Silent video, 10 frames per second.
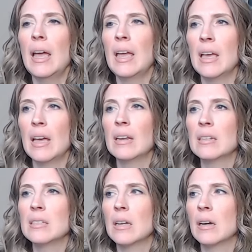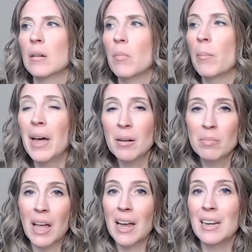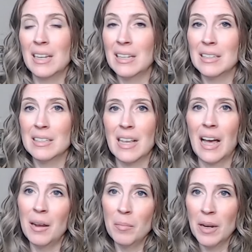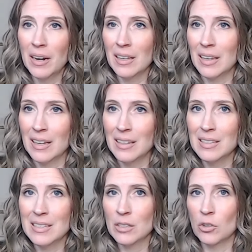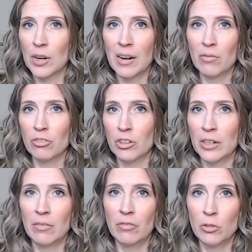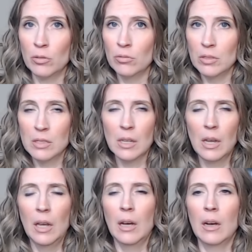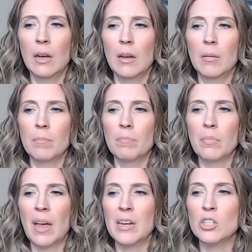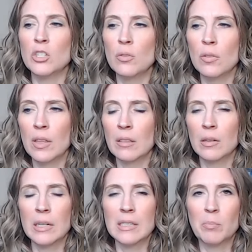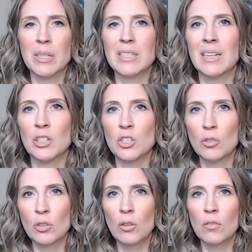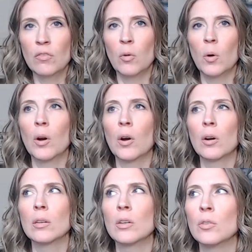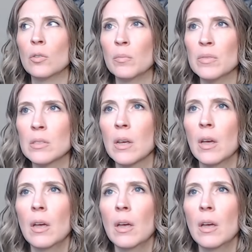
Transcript: And um, bottom line is, I am not against grain free foods. Um, I do think there is potential for legumes